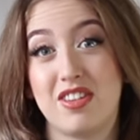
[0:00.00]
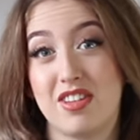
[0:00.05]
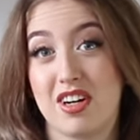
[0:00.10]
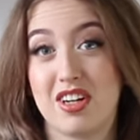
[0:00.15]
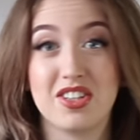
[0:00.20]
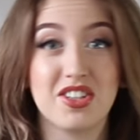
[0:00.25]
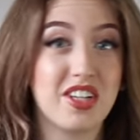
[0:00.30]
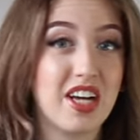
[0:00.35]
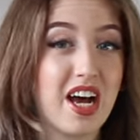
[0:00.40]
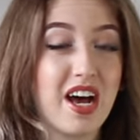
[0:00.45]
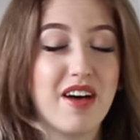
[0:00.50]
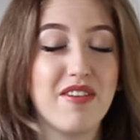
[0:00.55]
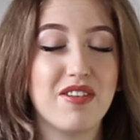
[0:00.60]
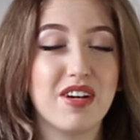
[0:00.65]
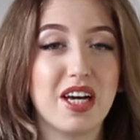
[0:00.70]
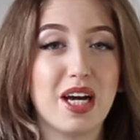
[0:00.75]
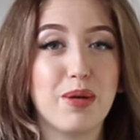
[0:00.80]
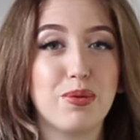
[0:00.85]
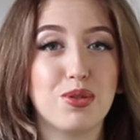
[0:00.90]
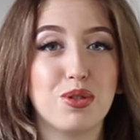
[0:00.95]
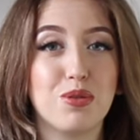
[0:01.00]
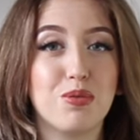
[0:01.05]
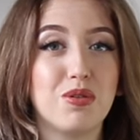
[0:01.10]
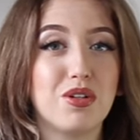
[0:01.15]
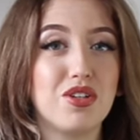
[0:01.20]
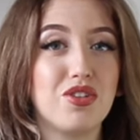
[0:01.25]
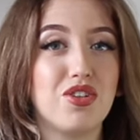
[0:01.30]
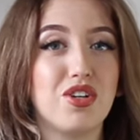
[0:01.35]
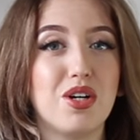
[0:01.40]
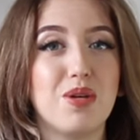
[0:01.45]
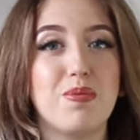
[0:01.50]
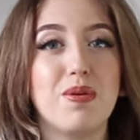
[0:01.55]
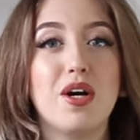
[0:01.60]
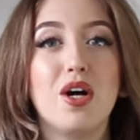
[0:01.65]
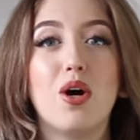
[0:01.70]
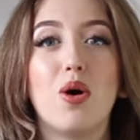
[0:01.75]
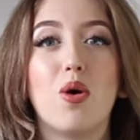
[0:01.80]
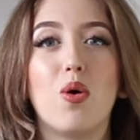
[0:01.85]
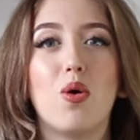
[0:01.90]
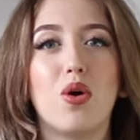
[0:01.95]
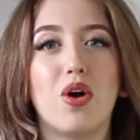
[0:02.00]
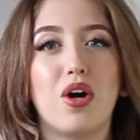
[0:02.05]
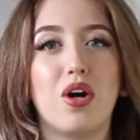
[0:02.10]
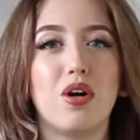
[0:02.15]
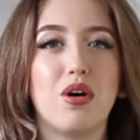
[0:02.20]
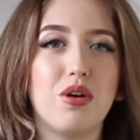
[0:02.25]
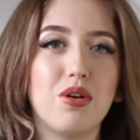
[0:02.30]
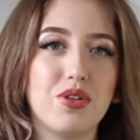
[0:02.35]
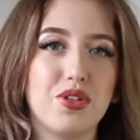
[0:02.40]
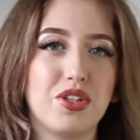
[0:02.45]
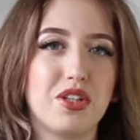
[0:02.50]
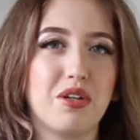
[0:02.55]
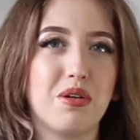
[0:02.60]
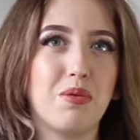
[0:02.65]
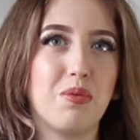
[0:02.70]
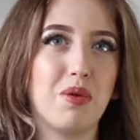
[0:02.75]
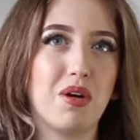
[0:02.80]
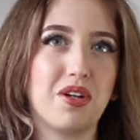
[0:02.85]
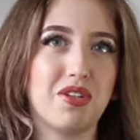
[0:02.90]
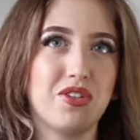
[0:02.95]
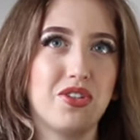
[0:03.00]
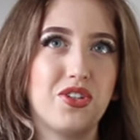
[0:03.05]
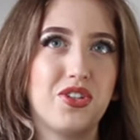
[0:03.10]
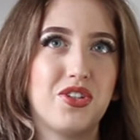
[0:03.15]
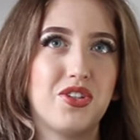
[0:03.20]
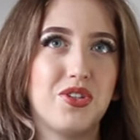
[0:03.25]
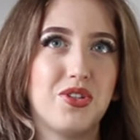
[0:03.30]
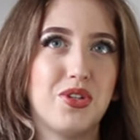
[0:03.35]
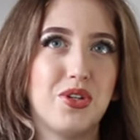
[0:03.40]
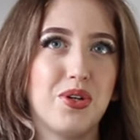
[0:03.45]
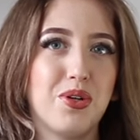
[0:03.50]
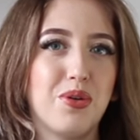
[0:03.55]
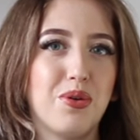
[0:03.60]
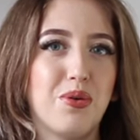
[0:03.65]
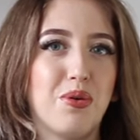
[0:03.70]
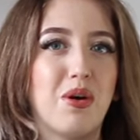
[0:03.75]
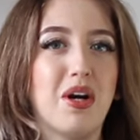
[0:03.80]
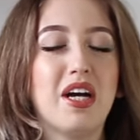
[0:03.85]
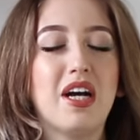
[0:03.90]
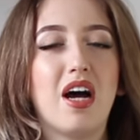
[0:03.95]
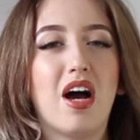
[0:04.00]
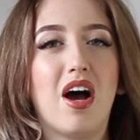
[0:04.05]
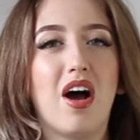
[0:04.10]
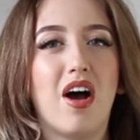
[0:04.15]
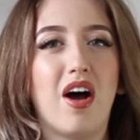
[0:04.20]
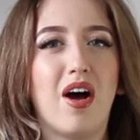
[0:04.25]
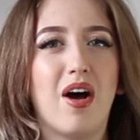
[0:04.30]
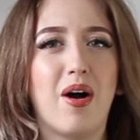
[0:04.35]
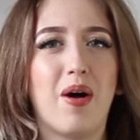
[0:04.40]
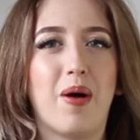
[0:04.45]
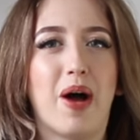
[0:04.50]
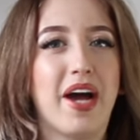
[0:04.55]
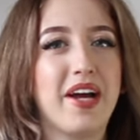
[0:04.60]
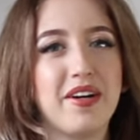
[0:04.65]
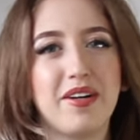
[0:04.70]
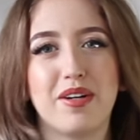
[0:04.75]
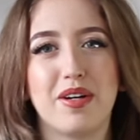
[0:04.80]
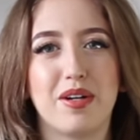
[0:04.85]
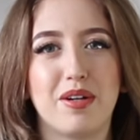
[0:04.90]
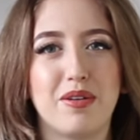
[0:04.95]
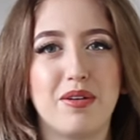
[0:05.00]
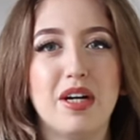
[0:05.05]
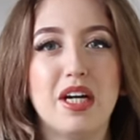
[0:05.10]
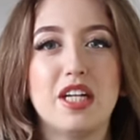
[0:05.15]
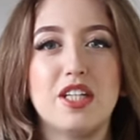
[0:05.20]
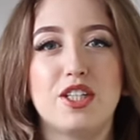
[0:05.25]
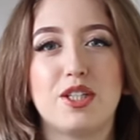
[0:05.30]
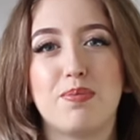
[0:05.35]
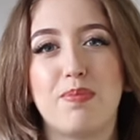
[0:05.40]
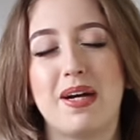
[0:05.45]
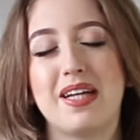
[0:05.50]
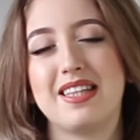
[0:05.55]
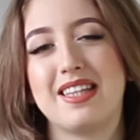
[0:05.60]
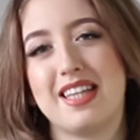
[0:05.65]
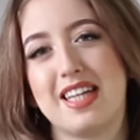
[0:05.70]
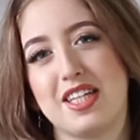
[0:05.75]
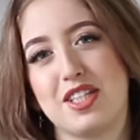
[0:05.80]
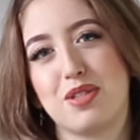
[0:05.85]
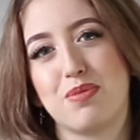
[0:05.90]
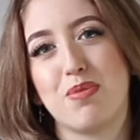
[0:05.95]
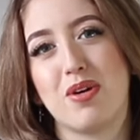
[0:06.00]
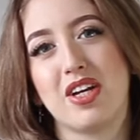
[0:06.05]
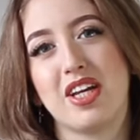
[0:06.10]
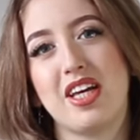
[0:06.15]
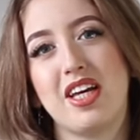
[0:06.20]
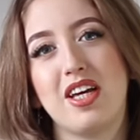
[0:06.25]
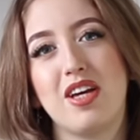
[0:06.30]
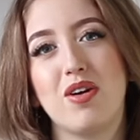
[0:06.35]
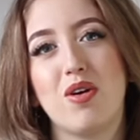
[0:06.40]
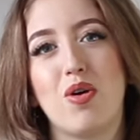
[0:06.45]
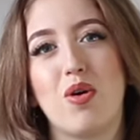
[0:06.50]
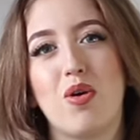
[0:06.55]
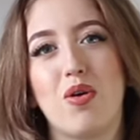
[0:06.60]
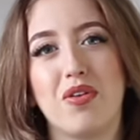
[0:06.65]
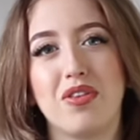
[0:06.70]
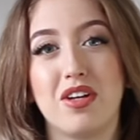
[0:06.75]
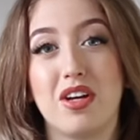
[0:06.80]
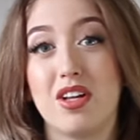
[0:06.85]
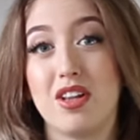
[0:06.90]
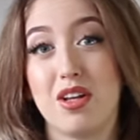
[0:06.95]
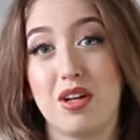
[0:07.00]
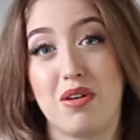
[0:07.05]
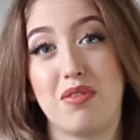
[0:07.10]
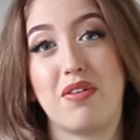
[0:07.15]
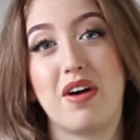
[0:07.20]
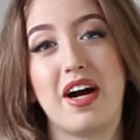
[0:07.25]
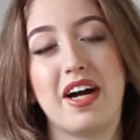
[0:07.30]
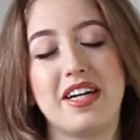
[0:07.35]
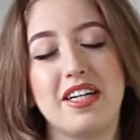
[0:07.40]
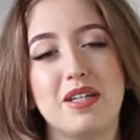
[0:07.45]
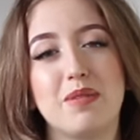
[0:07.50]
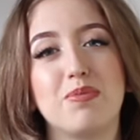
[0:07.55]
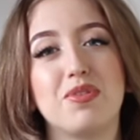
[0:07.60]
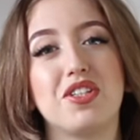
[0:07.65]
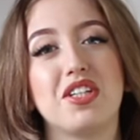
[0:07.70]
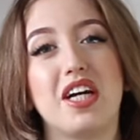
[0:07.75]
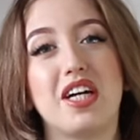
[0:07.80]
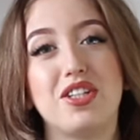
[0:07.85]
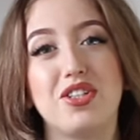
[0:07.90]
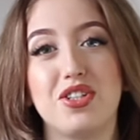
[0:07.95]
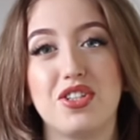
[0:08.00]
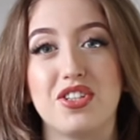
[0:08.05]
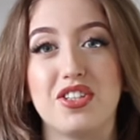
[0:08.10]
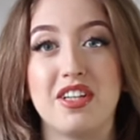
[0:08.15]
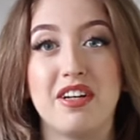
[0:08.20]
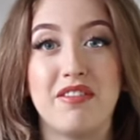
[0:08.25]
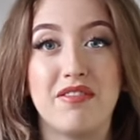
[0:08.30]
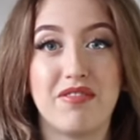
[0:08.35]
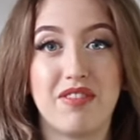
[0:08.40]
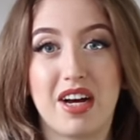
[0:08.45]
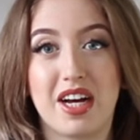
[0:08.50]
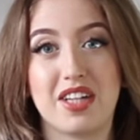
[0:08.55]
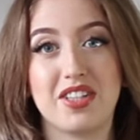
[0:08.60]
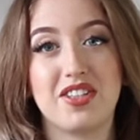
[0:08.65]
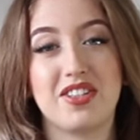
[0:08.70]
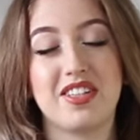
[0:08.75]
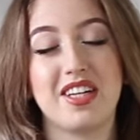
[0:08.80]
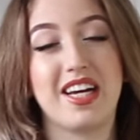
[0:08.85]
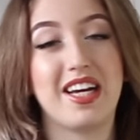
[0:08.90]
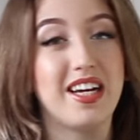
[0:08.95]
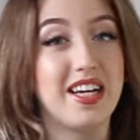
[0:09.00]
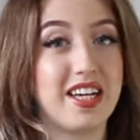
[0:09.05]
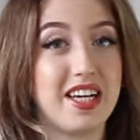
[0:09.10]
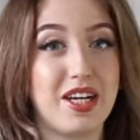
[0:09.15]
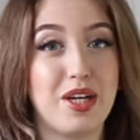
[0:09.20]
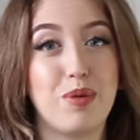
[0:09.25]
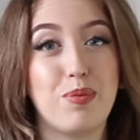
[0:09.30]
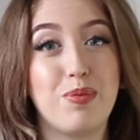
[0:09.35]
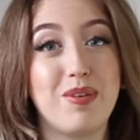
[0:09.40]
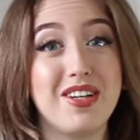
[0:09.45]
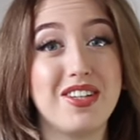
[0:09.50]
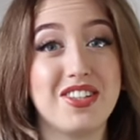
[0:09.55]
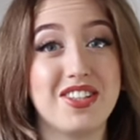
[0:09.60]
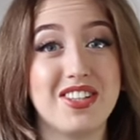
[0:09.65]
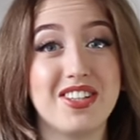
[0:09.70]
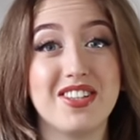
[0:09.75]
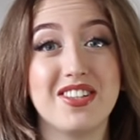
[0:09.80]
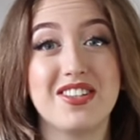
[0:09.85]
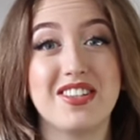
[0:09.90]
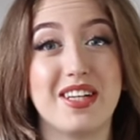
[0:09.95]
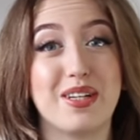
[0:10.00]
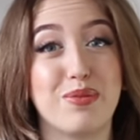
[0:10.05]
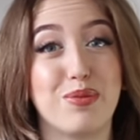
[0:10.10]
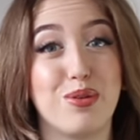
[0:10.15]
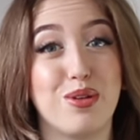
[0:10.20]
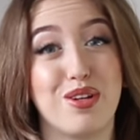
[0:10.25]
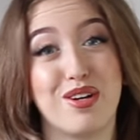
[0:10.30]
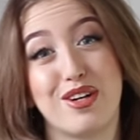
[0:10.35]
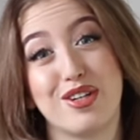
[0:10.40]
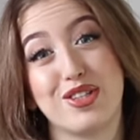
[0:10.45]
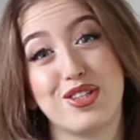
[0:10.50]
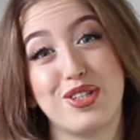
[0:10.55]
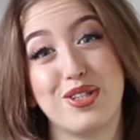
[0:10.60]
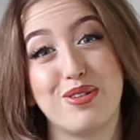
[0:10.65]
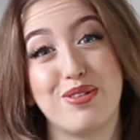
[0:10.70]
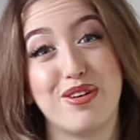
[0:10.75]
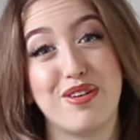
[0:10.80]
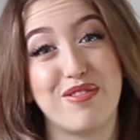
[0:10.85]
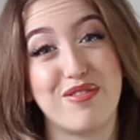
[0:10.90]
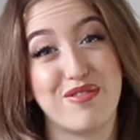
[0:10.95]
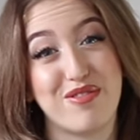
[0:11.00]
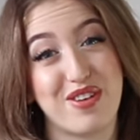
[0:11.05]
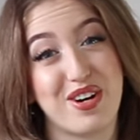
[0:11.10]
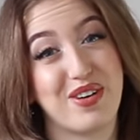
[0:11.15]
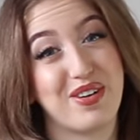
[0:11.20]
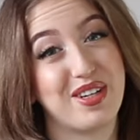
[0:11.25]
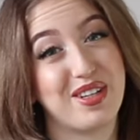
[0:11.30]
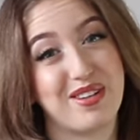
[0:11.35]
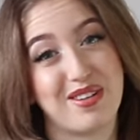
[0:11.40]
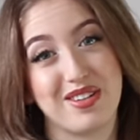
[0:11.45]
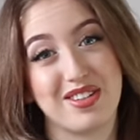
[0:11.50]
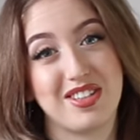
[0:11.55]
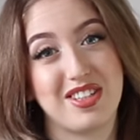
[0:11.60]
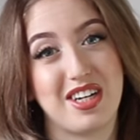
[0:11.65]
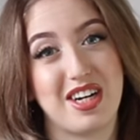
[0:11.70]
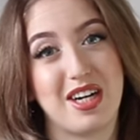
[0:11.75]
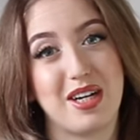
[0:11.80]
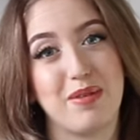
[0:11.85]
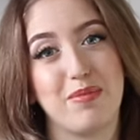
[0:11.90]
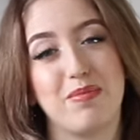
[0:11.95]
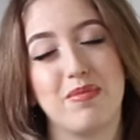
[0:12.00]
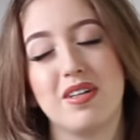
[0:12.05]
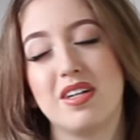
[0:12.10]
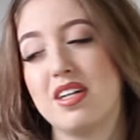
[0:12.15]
does have a capsule wardrobe or also wants to, uh, I don't know, spend less money on a lot of items and just invest in key pieces that will last you a very long time.